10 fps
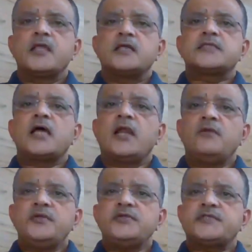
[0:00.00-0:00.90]
So allow
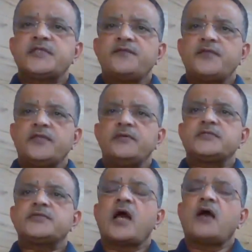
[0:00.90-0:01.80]
me to share with you as
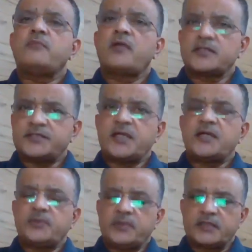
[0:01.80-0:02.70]
to how
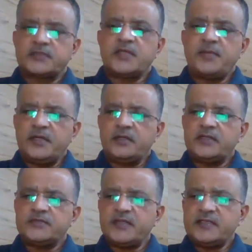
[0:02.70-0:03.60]
blockchain works. I mean,
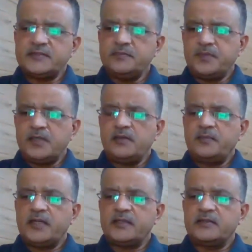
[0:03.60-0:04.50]
it's very simple,
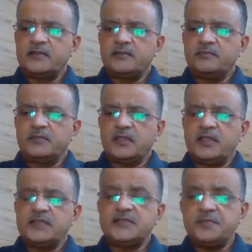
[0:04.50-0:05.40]
but
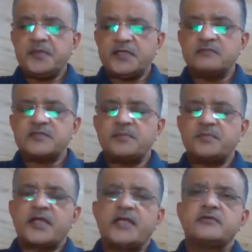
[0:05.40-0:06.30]
in simple terms,
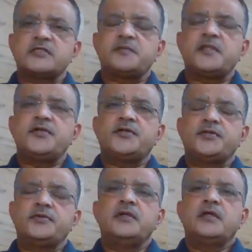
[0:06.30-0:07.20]
I'm trying to explain it to
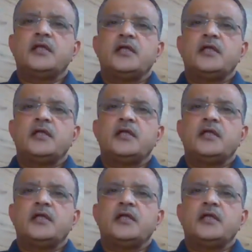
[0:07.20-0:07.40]
you.